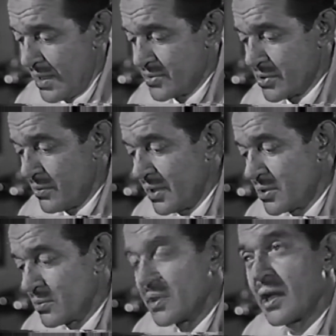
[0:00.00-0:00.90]
Well, I was
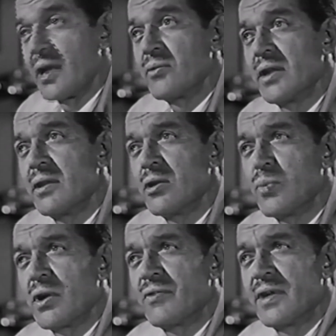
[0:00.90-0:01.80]
going to until I read that
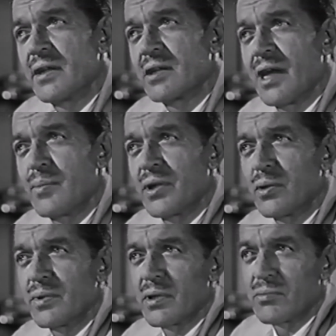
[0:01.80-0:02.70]
her boyfriend had
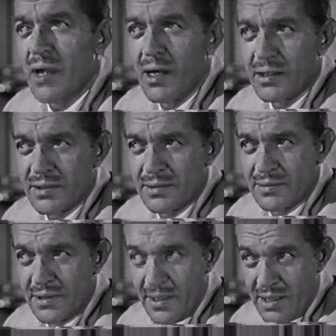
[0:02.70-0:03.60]
clobbered her with a rock.
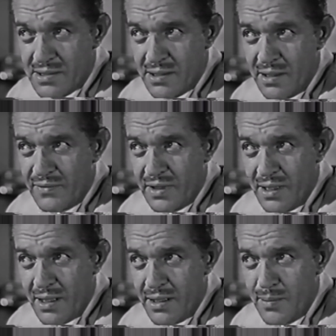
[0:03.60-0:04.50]
Now, that's enough
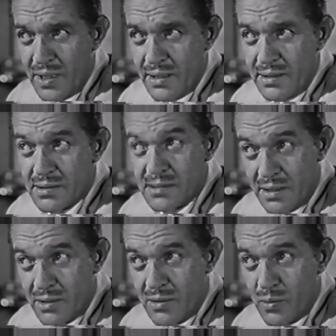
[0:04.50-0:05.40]
to kill anybody,
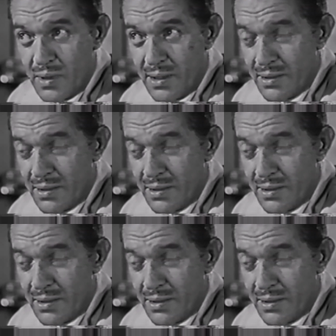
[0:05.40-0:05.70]
sick or